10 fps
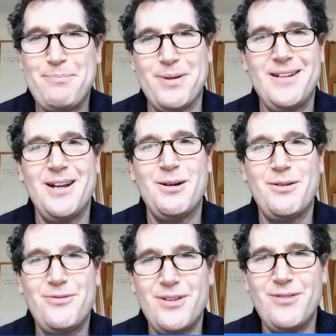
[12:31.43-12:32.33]
You know,
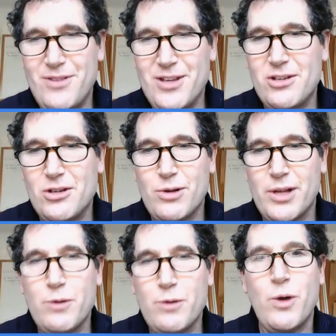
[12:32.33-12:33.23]
if this is really
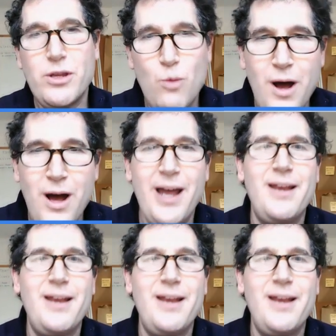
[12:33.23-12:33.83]
what you want,